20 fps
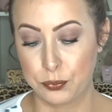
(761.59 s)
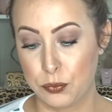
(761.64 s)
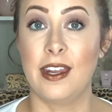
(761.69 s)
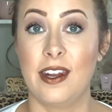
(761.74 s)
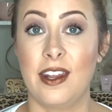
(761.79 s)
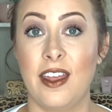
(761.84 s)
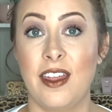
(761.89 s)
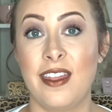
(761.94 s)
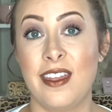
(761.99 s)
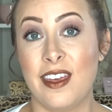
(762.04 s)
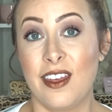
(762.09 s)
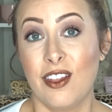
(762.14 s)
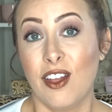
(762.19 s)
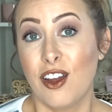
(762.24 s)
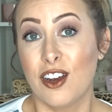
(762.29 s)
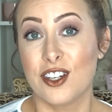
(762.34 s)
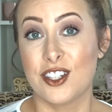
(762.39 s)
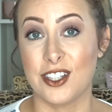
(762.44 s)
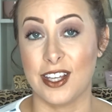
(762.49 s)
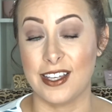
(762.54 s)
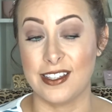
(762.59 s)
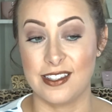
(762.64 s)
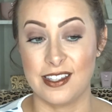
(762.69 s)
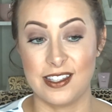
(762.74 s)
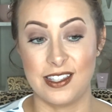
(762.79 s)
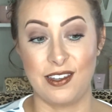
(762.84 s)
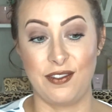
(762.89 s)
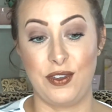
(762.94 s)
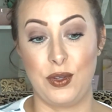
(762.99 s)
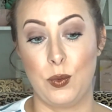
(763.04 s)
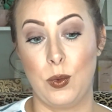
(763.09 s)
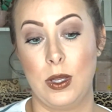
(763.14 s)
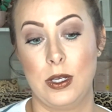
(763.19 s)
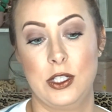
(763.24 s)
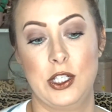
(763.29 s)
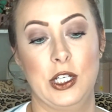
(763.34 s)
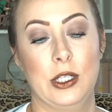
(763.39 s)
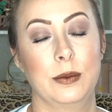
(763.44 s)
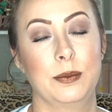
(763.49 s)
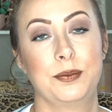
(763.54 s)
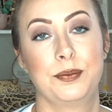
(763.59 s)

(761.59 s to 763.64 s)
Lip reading: in the large sizes if you want to.